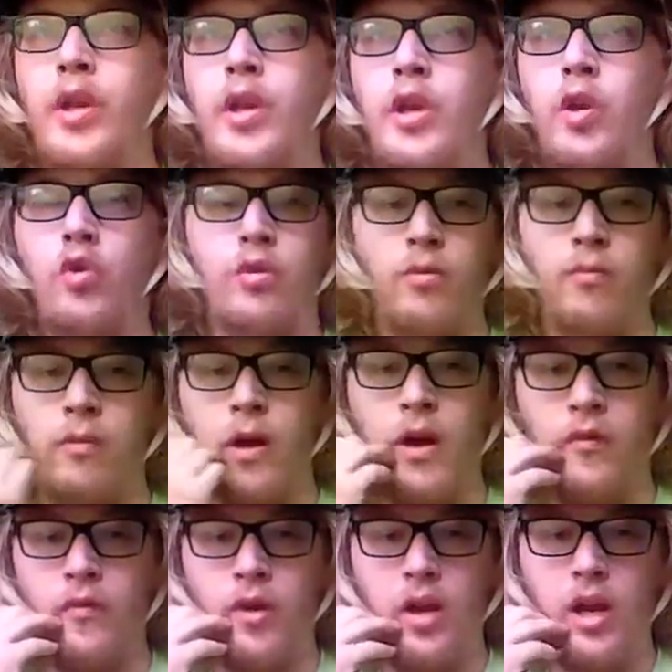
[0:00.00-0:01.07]
used to
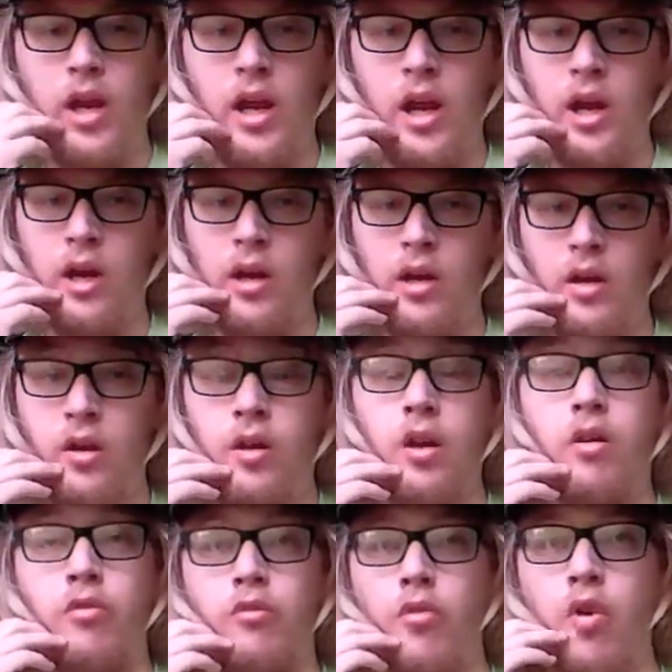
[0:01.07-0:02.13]
live in
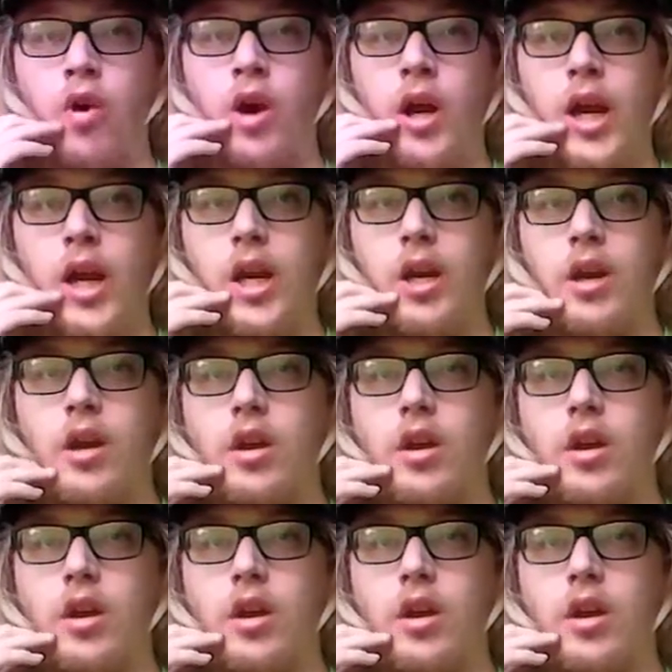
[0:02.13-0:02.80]
Detroit,